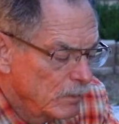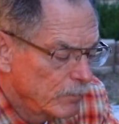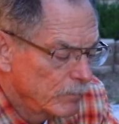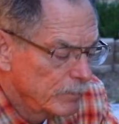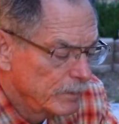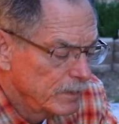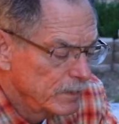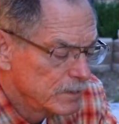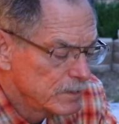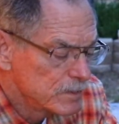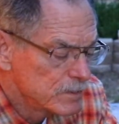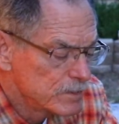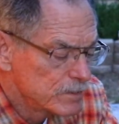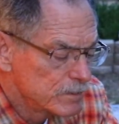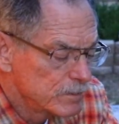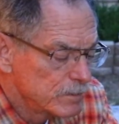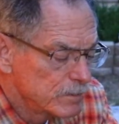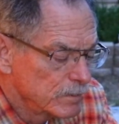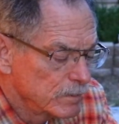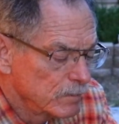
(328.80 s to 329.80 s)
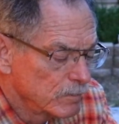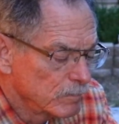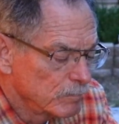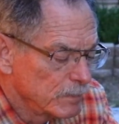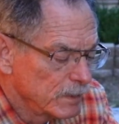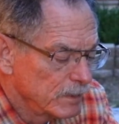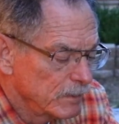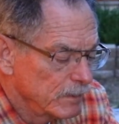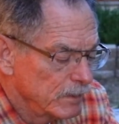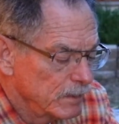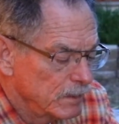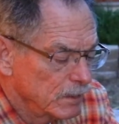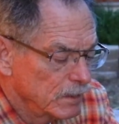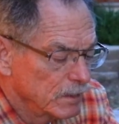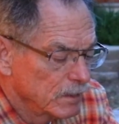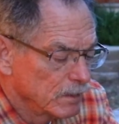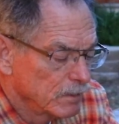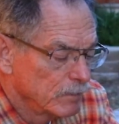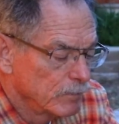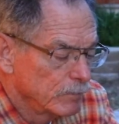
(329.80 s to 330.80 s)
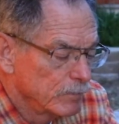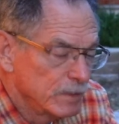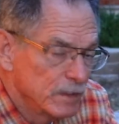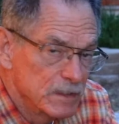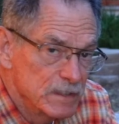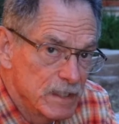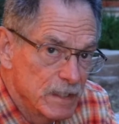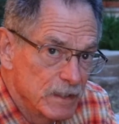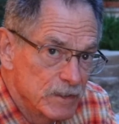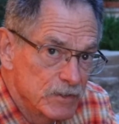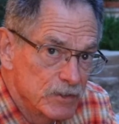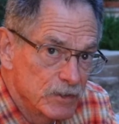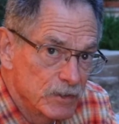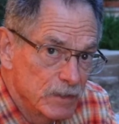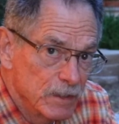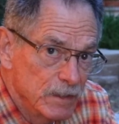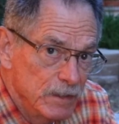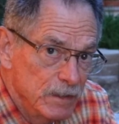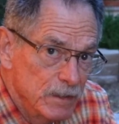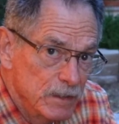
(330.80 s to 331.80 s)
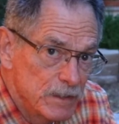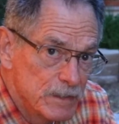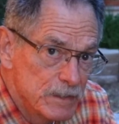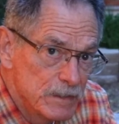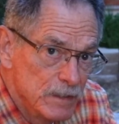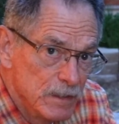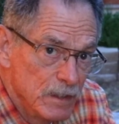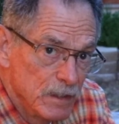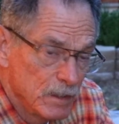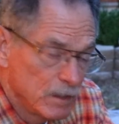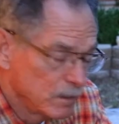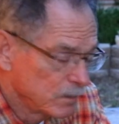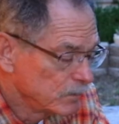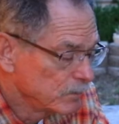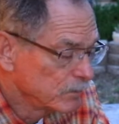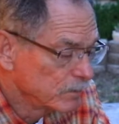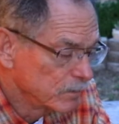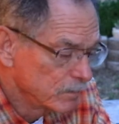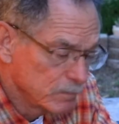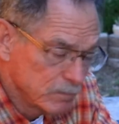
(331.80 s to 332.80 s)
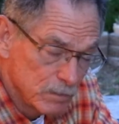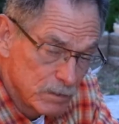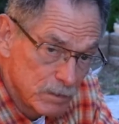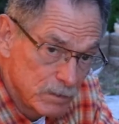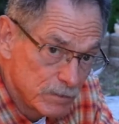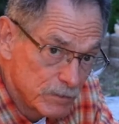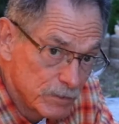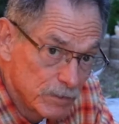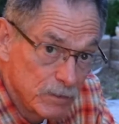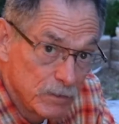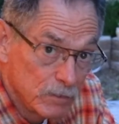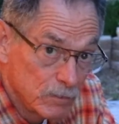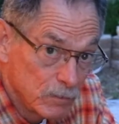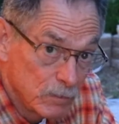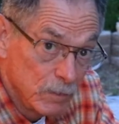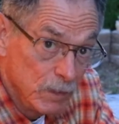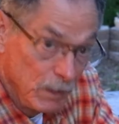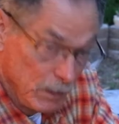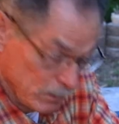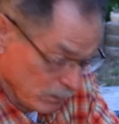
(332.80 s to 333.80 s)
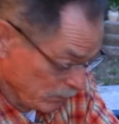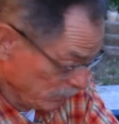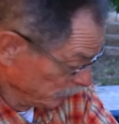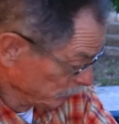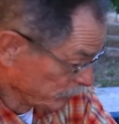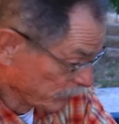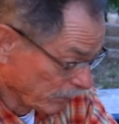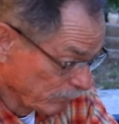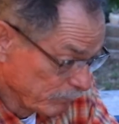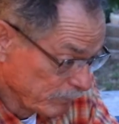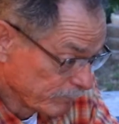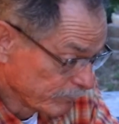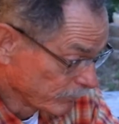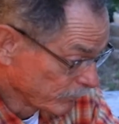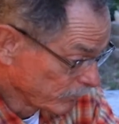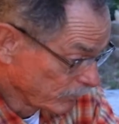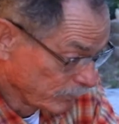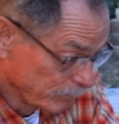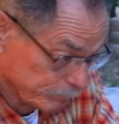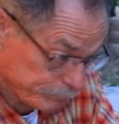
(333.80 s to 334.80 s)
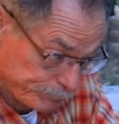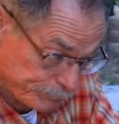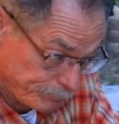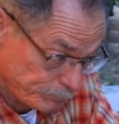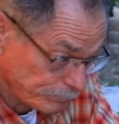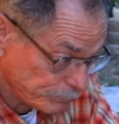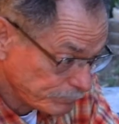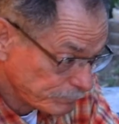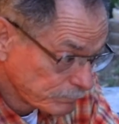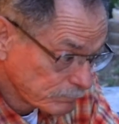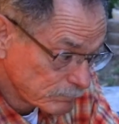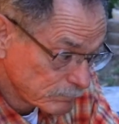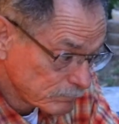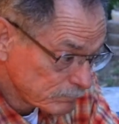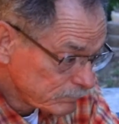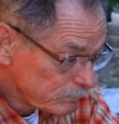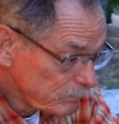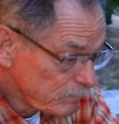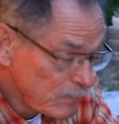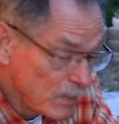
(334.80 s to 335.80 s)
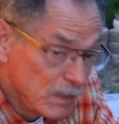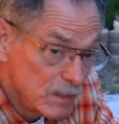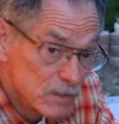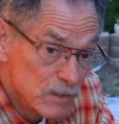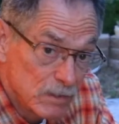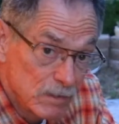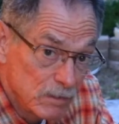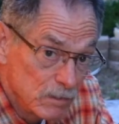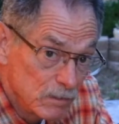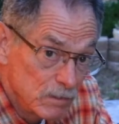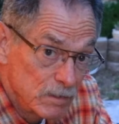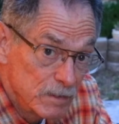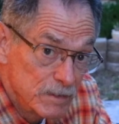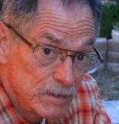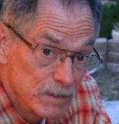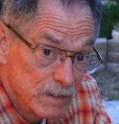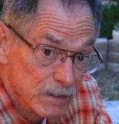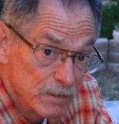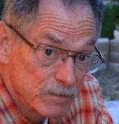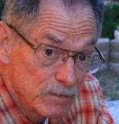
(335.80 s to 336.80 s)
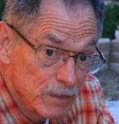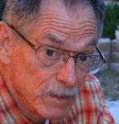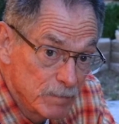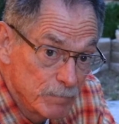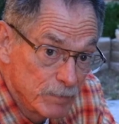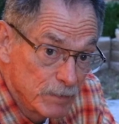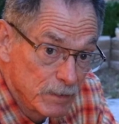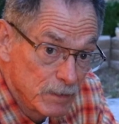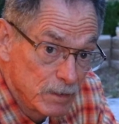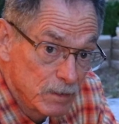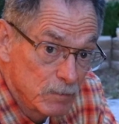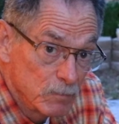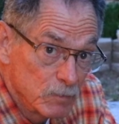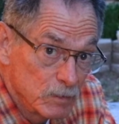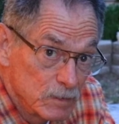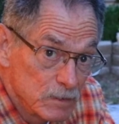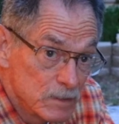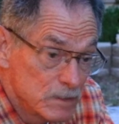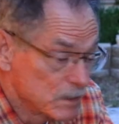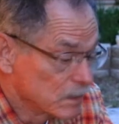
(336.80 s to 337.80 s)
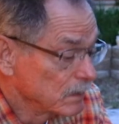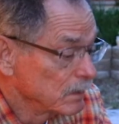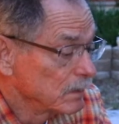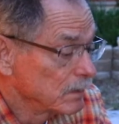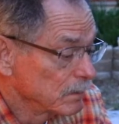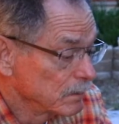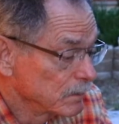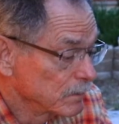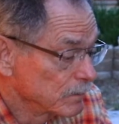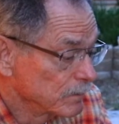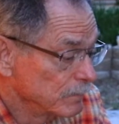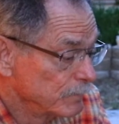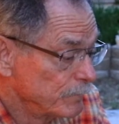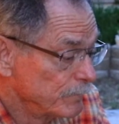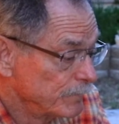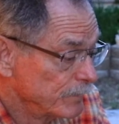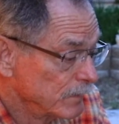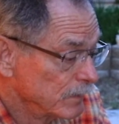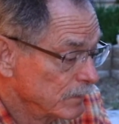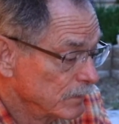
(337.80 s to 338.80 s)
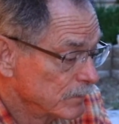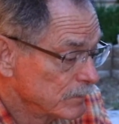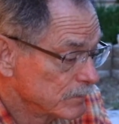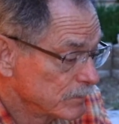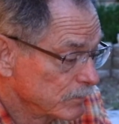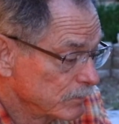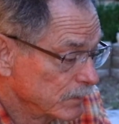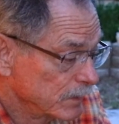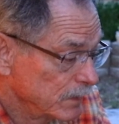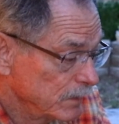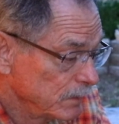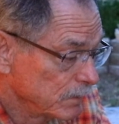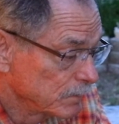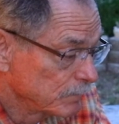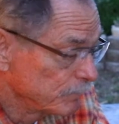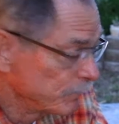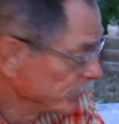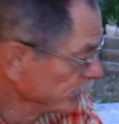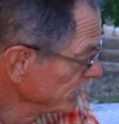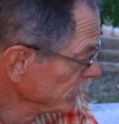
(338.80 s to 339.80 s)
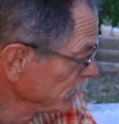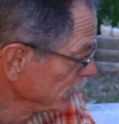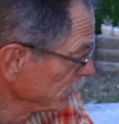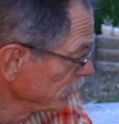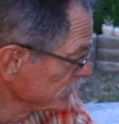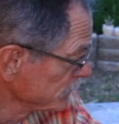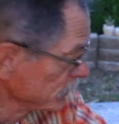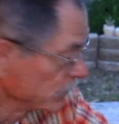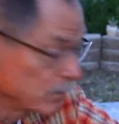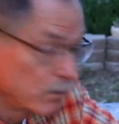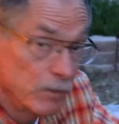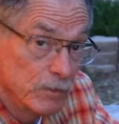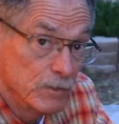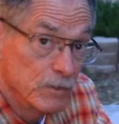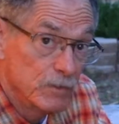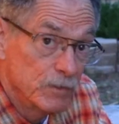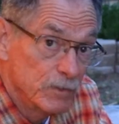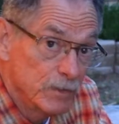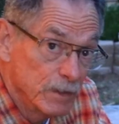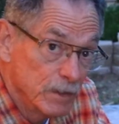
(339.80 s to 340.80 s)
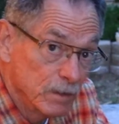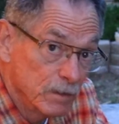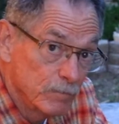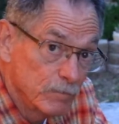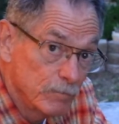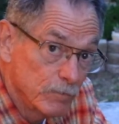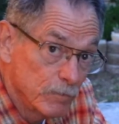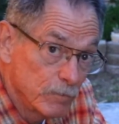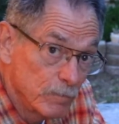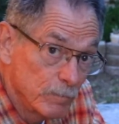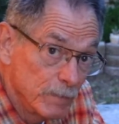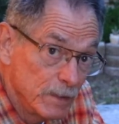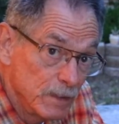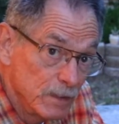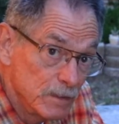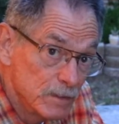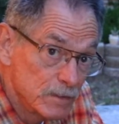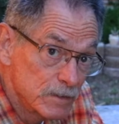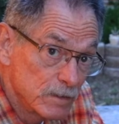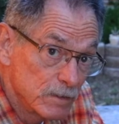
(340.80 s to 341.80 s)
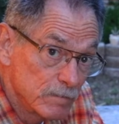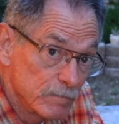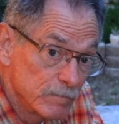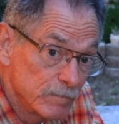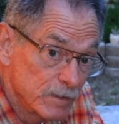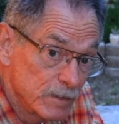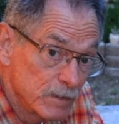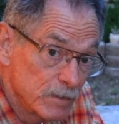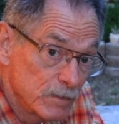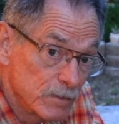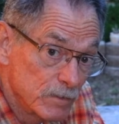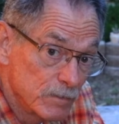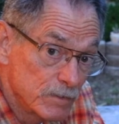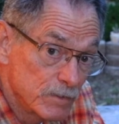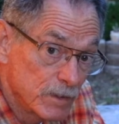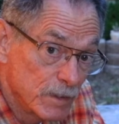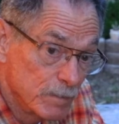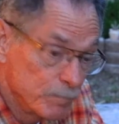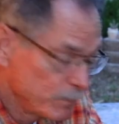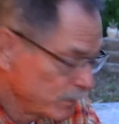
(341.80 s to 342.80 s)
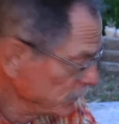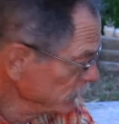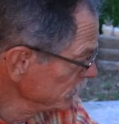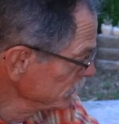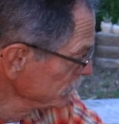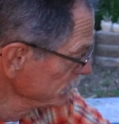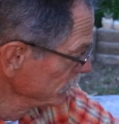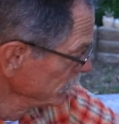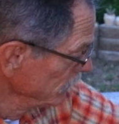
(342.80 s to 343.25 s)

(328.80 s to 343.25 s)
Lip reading: Reinsert your bearing, reattach your legs, and you're good to go, probably for as long as that tripod will stand. So again, that's a good trick for maintenance of Induro tripods,